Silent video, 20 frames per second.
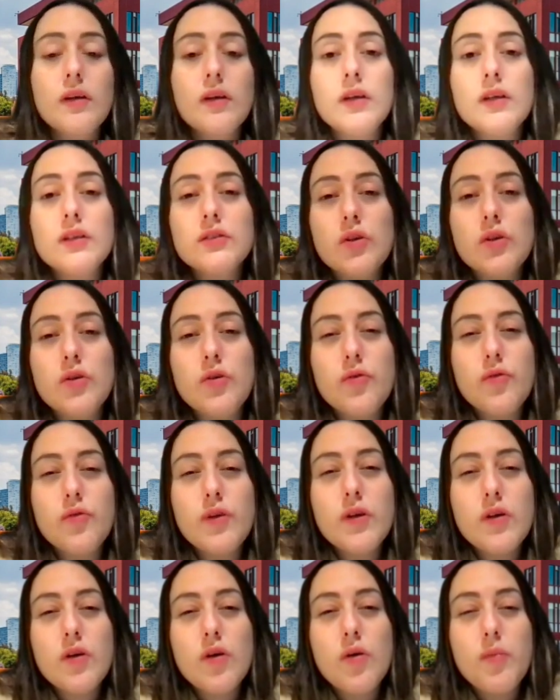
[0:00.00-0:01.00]
So if we
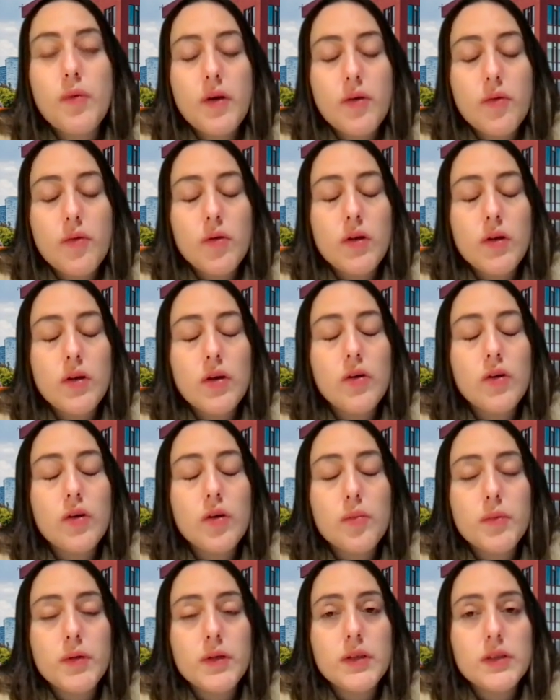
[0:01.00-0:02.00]
know very well our
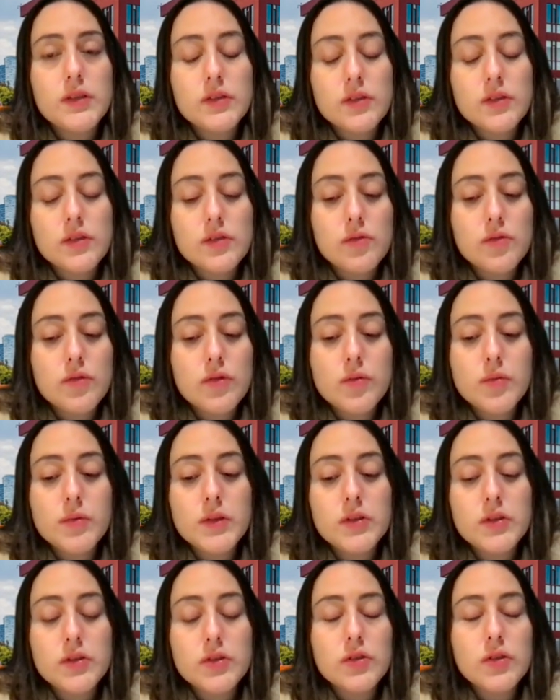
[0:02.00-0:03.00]
competition, we'll be
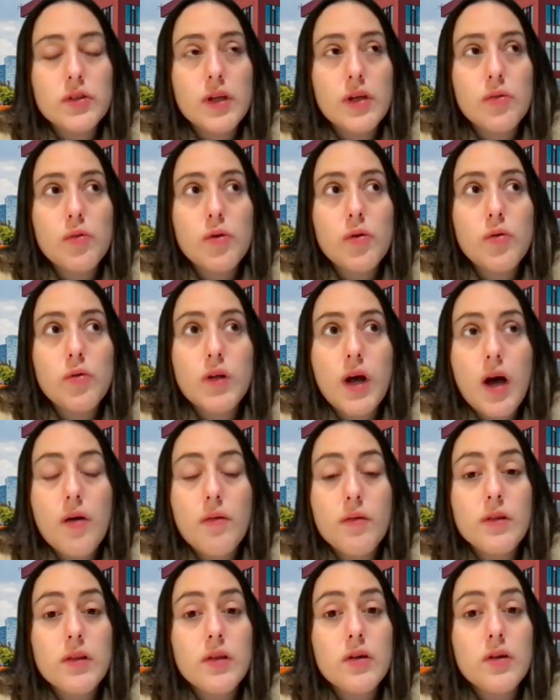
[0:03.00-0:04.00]
sure that we will have
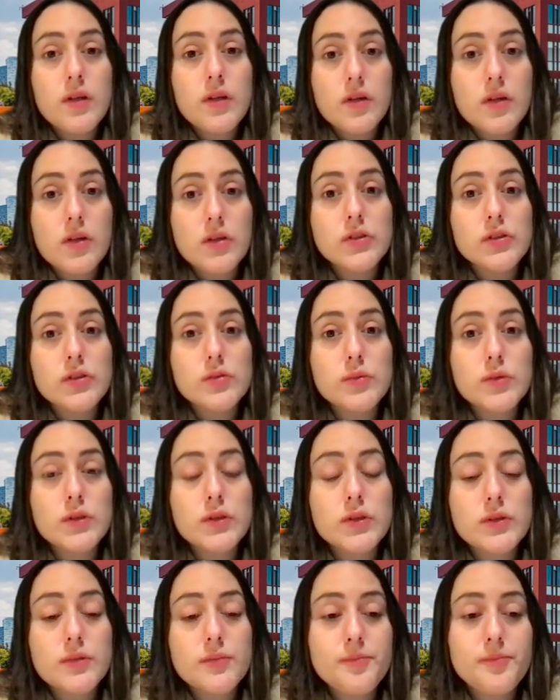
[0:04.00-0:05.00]
loyal
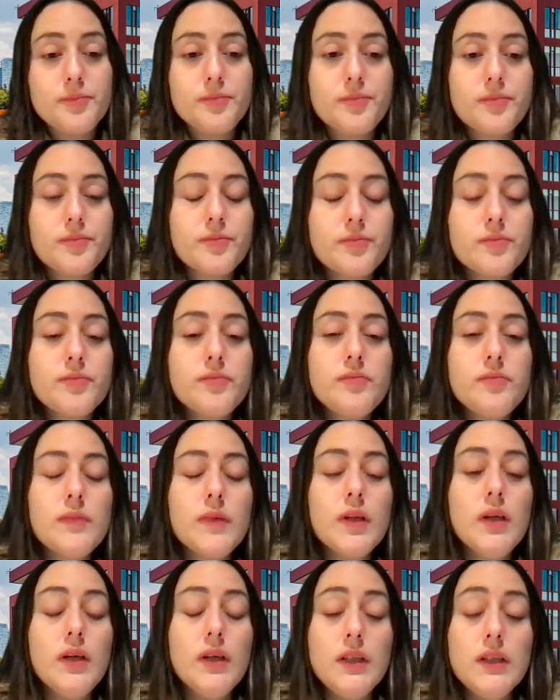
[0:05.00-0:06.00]
customers.
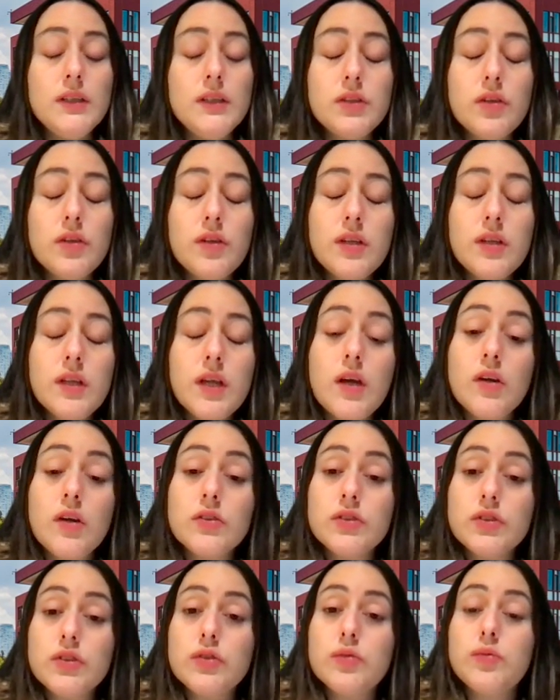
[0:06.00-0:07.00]
Studying the
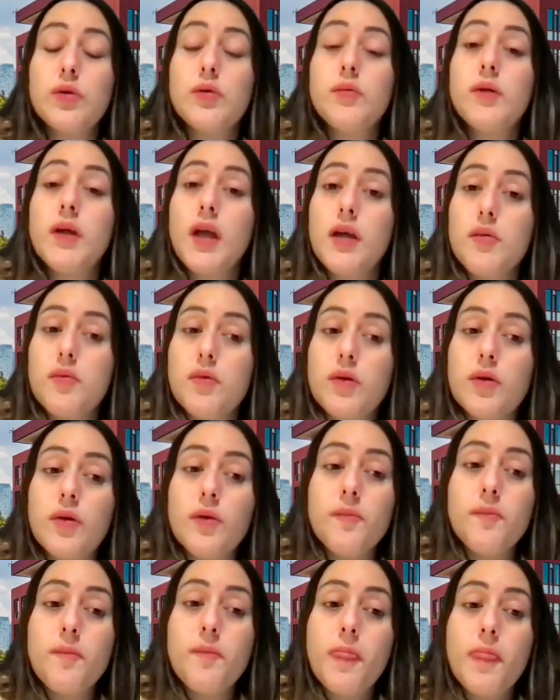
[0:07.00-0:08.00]
consumer behavior
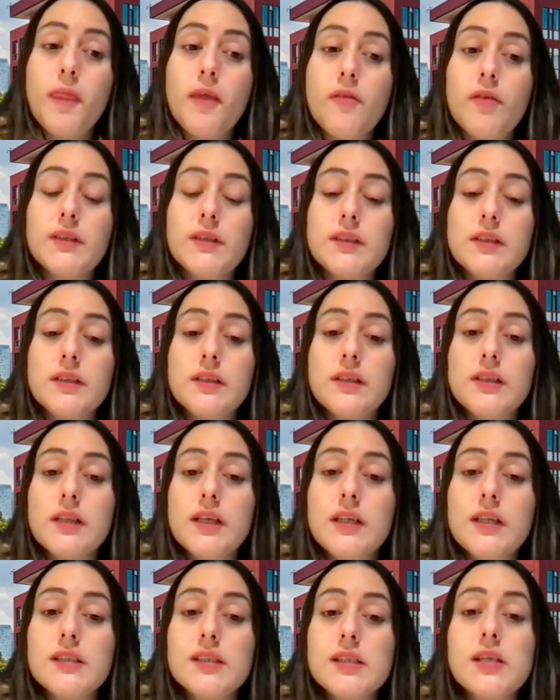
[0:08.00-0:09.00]

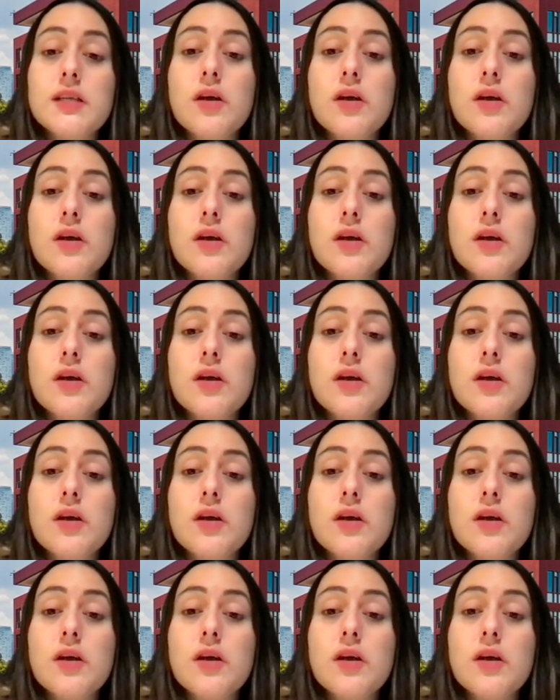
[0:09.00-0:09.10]
facilitates in